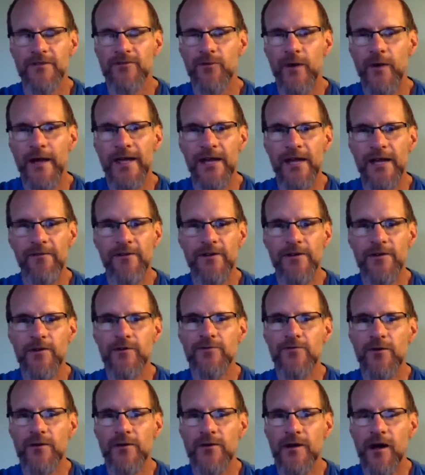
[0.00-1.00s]
So I could have a
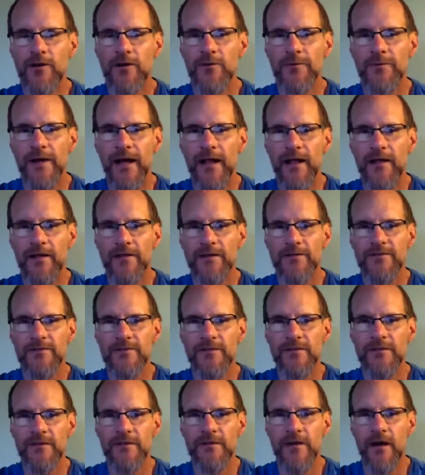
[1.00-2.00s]
neutral color
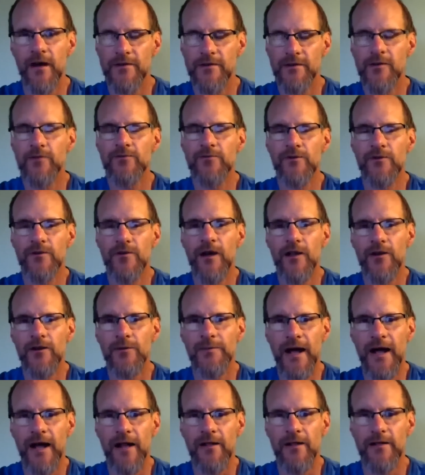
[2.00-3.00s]
balance, a neutral color
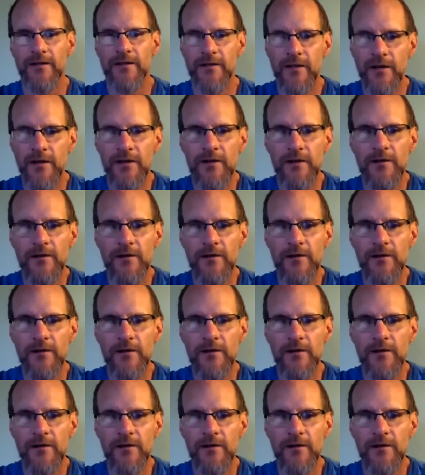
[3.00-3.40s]
palette